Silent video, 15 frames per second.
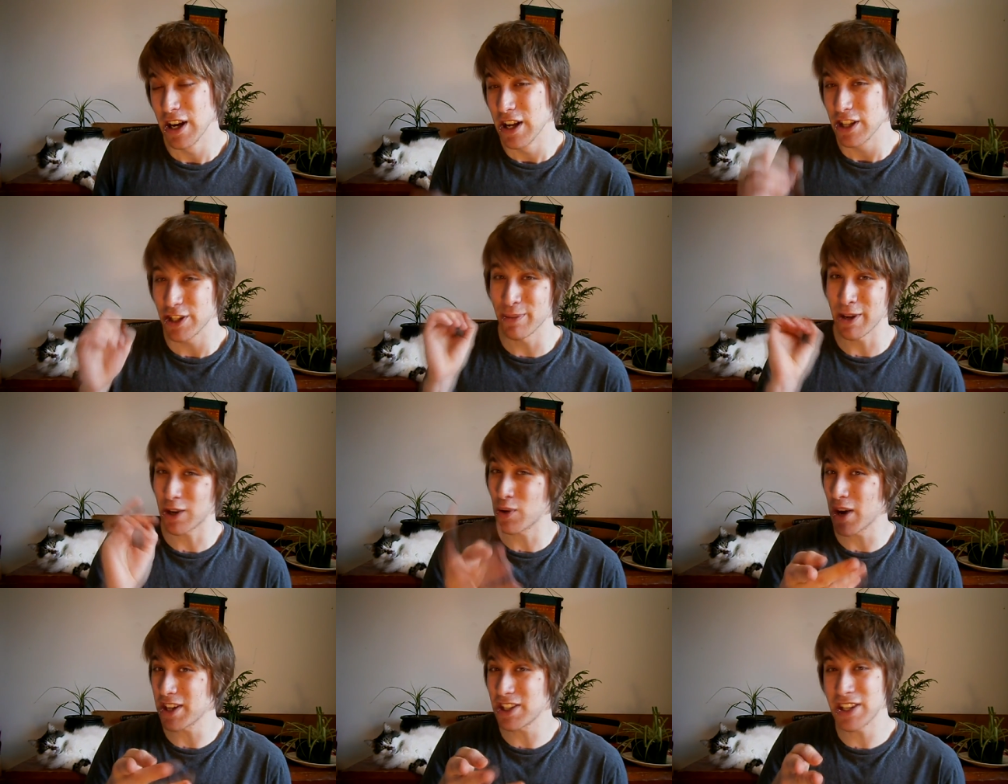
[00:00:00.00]
So my
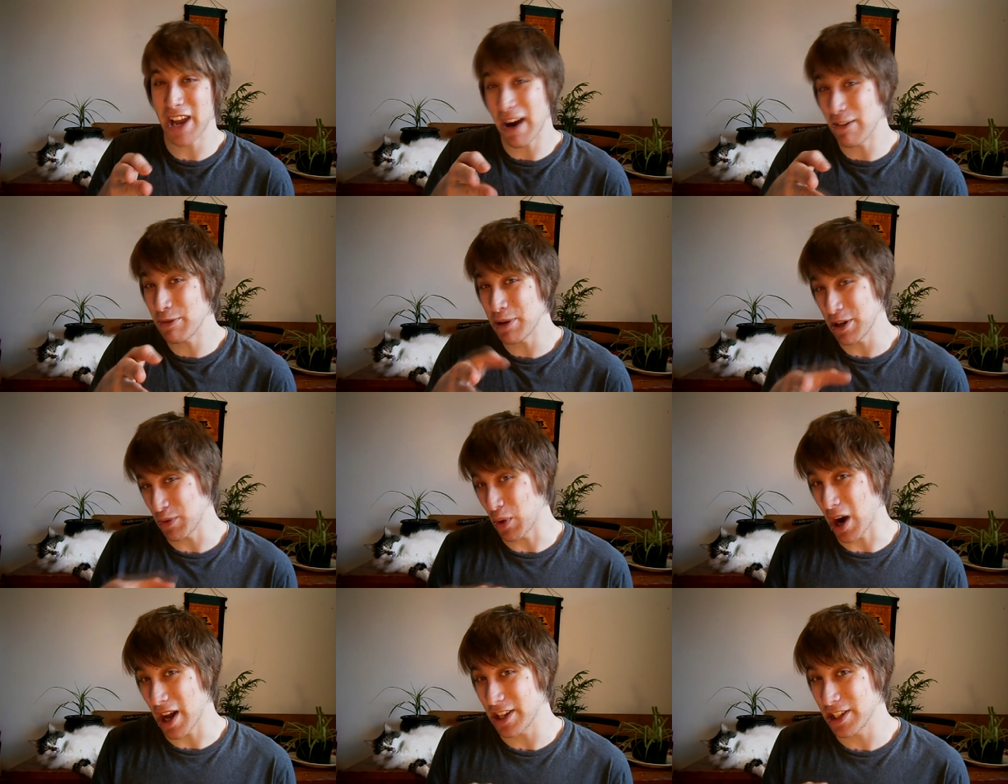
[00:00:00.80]
question to everybody
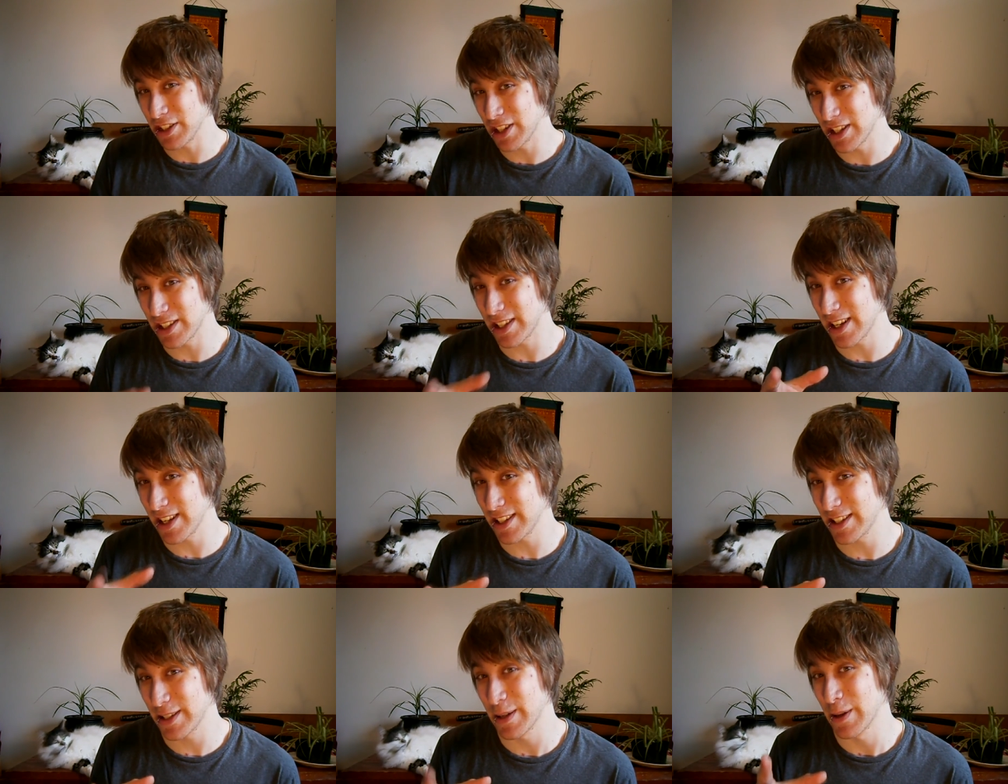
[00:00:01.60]
watching this
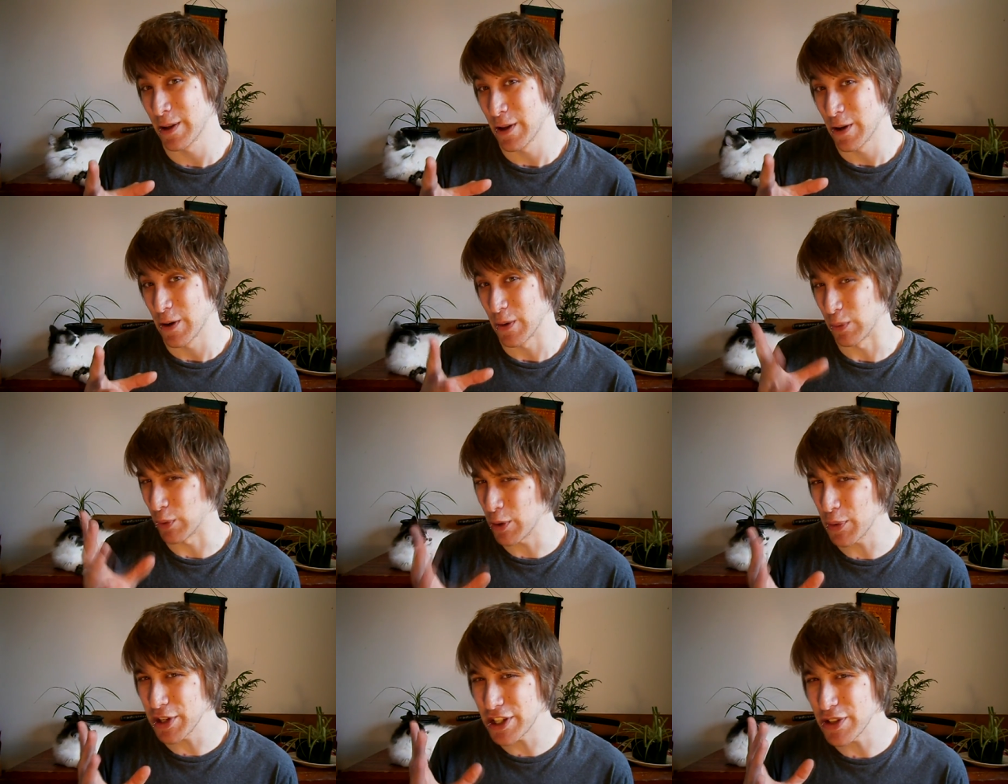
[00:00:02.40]
is,
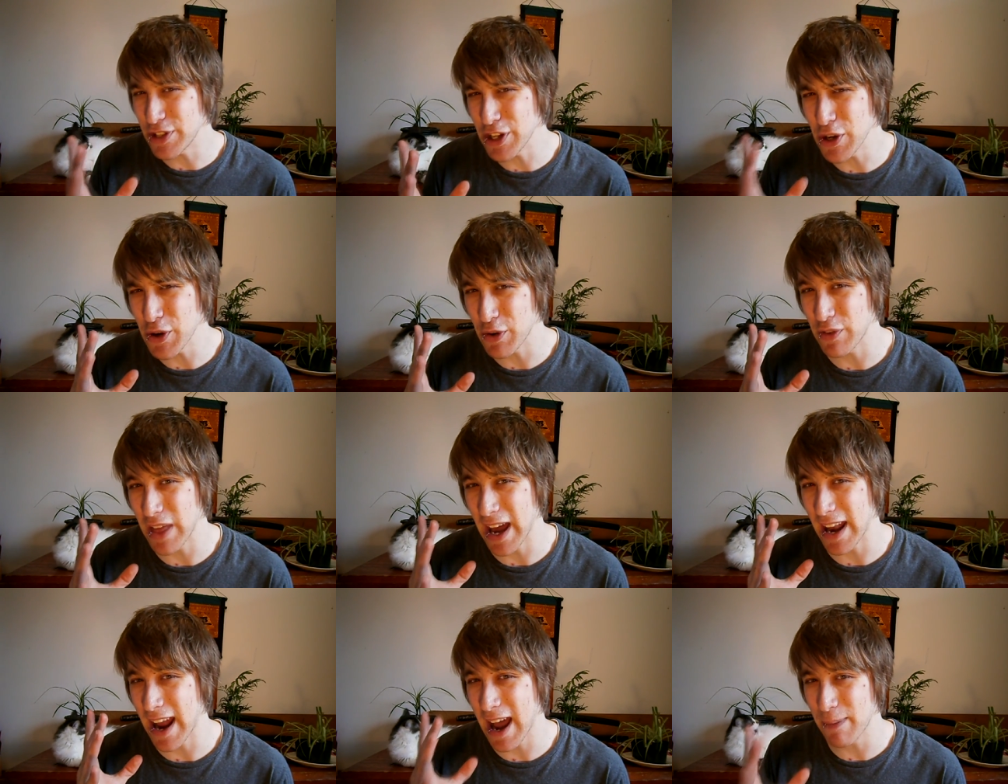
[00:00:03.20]
what would you do if
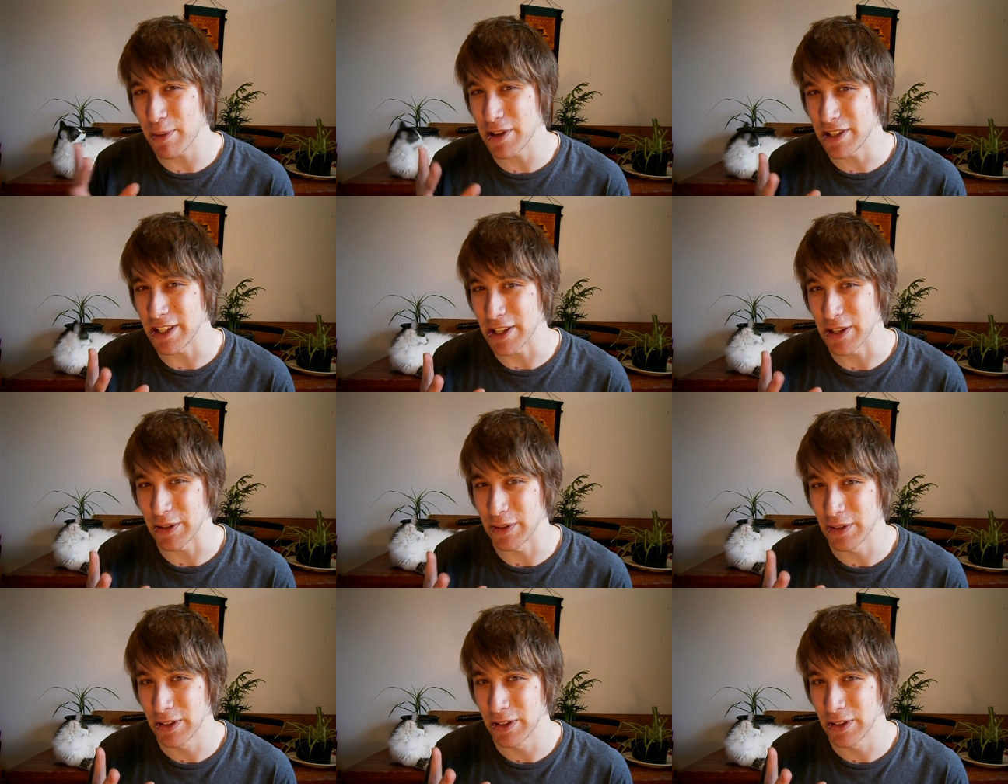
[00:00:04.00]
that happened to you?